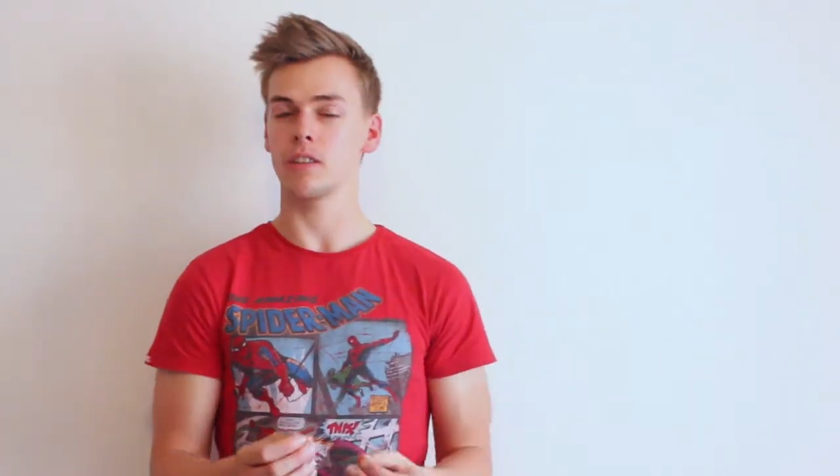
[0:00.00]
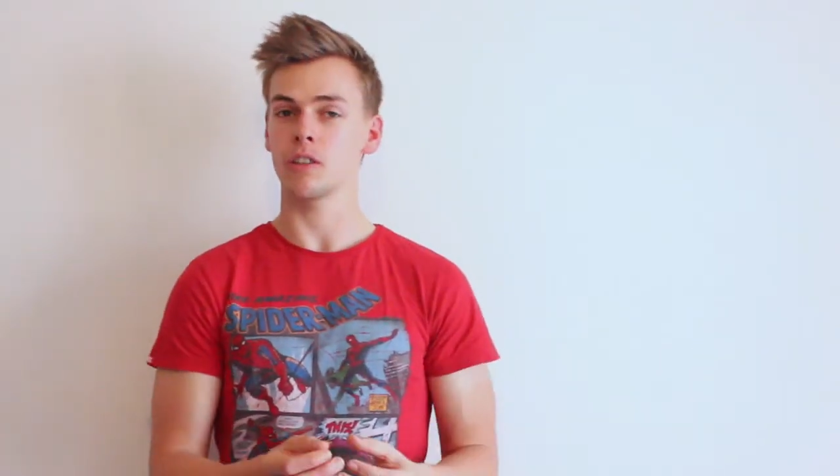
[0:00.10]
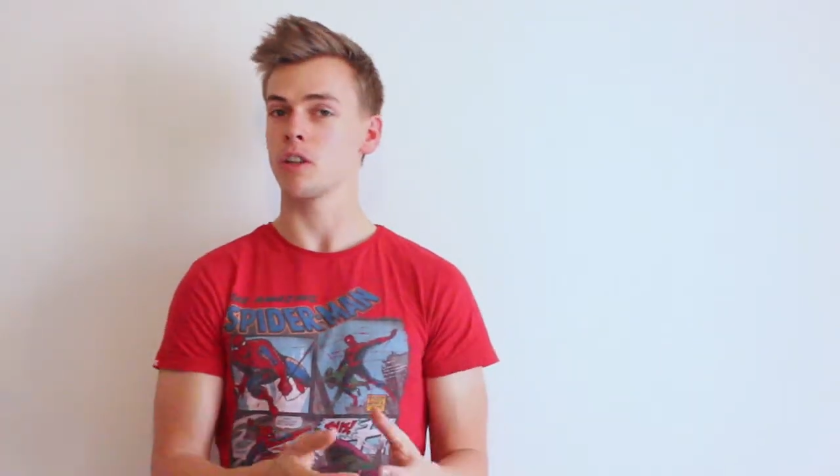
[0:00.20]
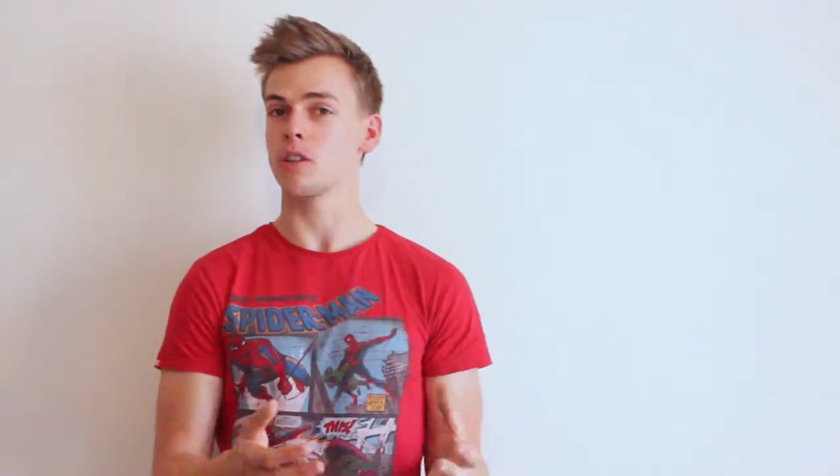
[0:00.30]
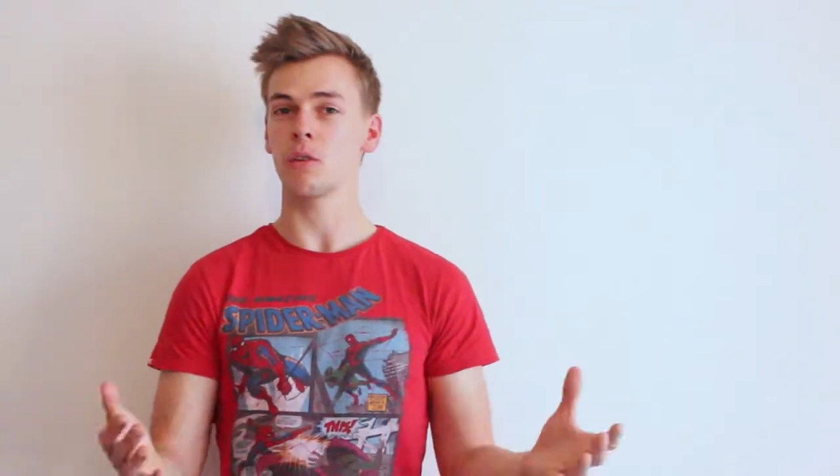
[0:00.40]

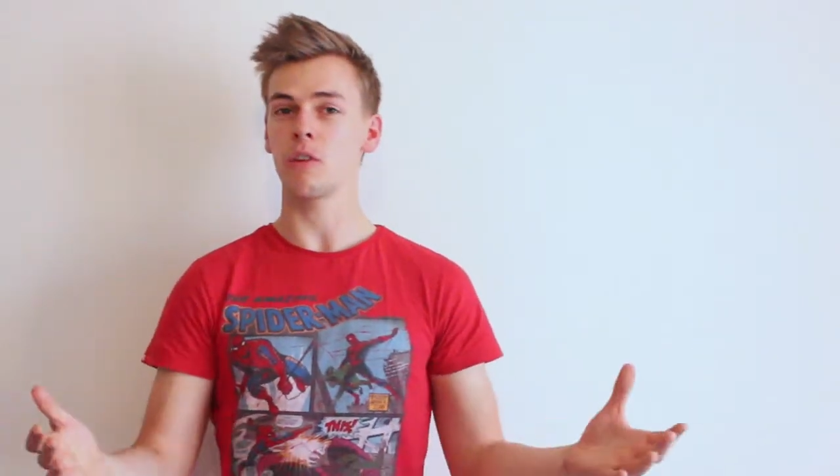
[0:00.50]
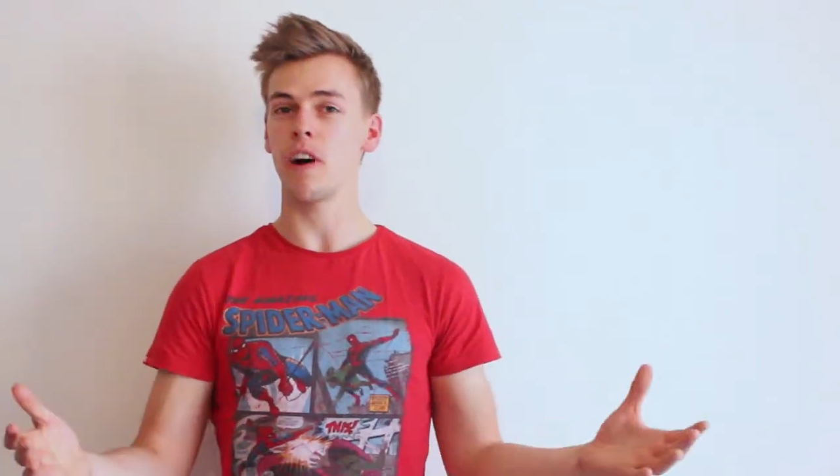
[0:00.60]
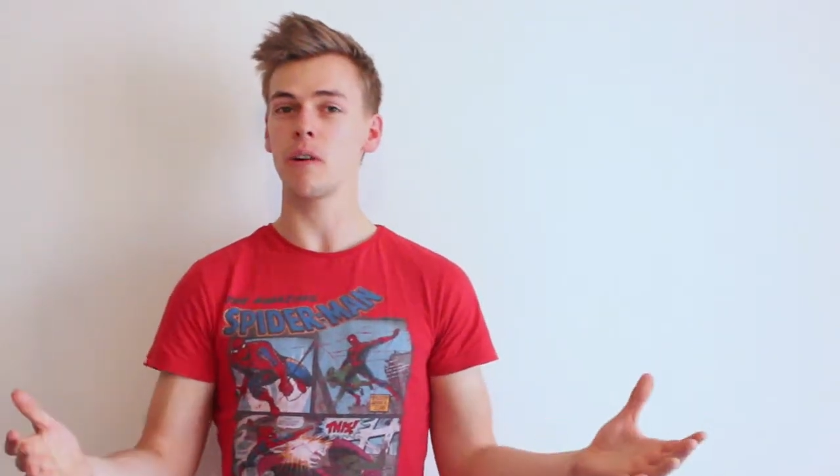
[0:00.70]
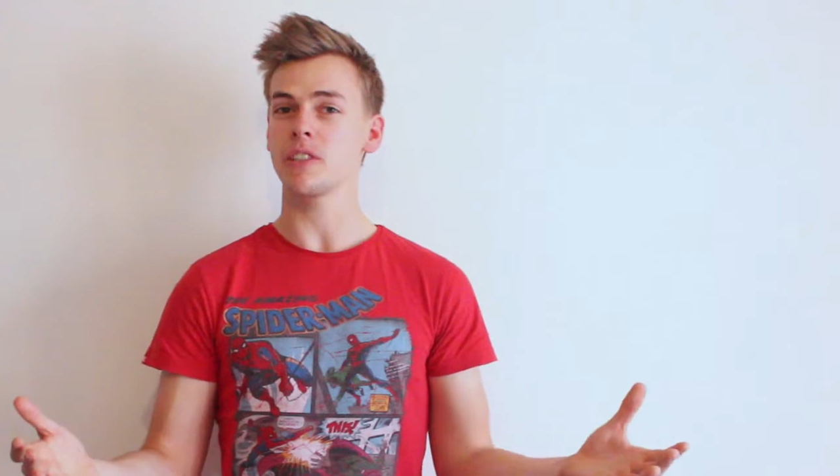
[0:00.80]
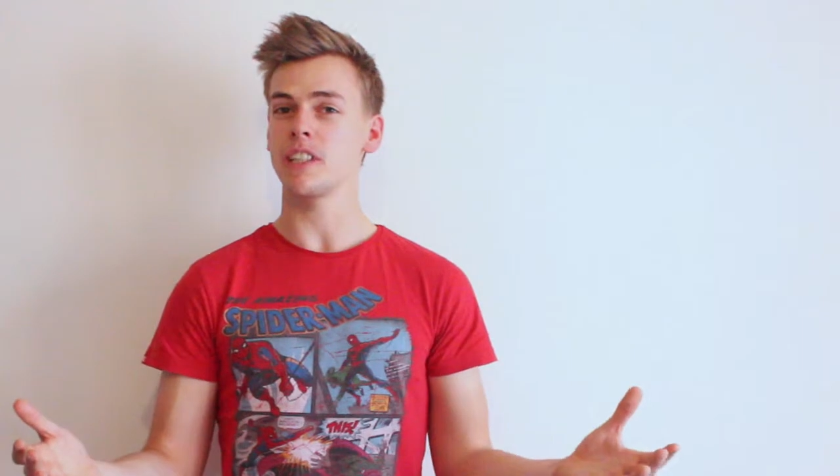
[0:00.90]
there's a ton of
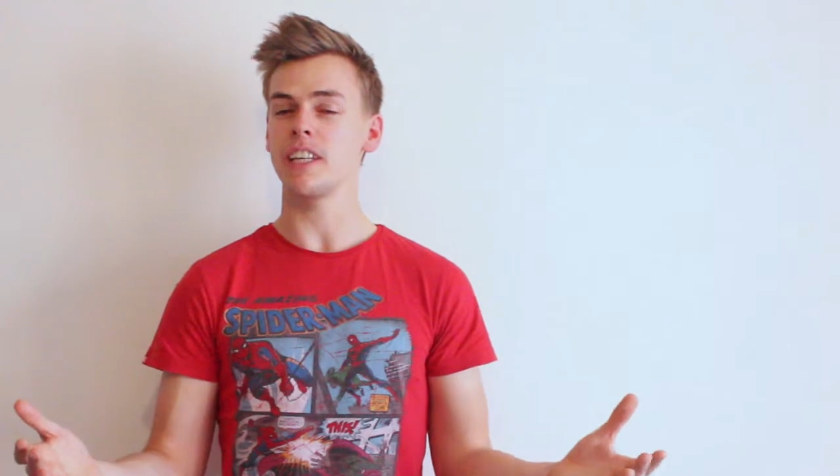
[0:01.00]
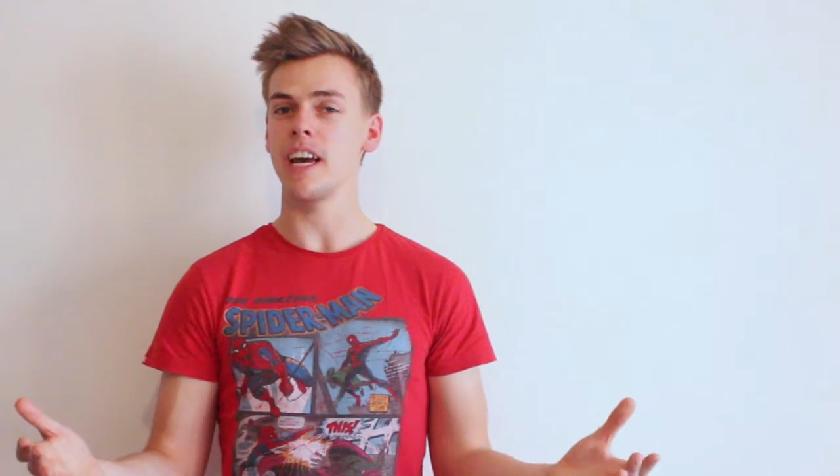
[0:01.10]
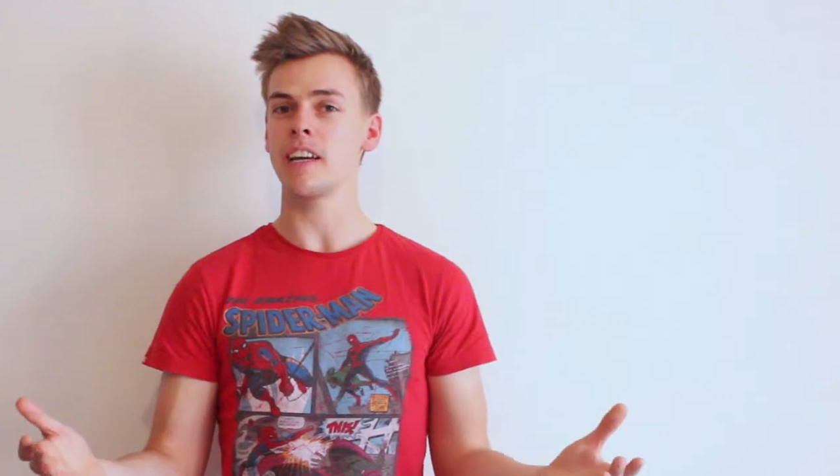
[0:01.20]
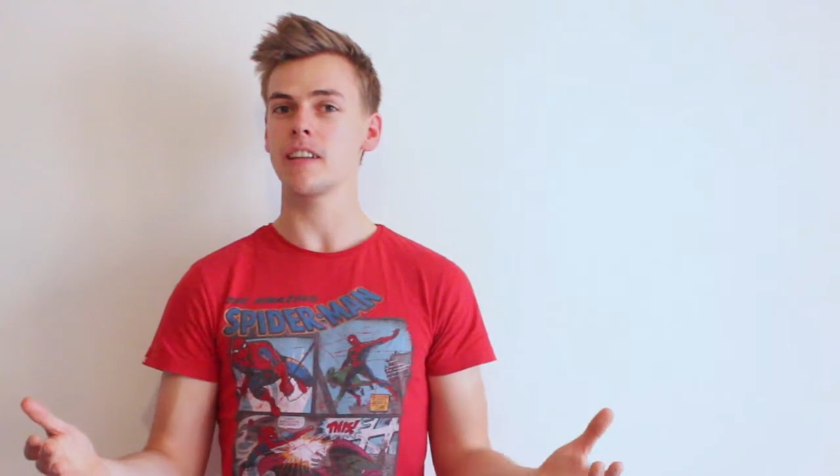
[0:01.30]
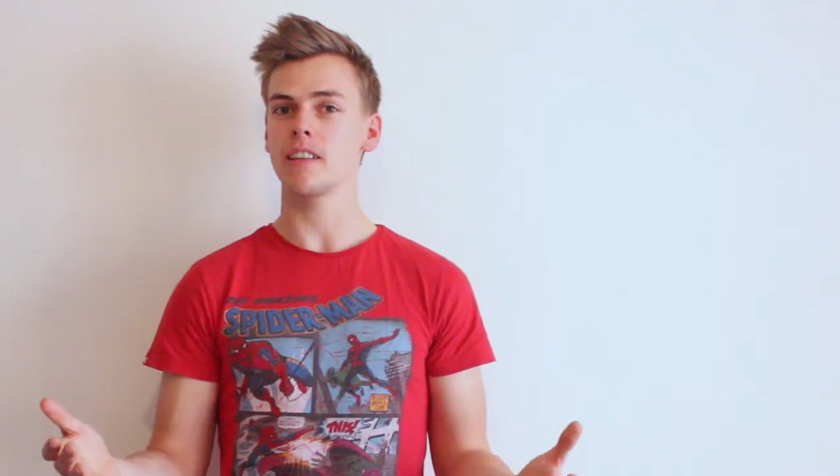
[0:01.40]
hours in the
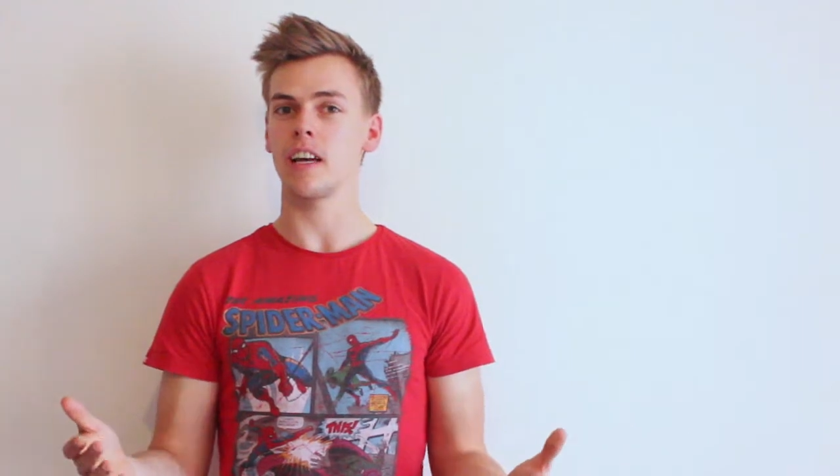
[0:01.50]
day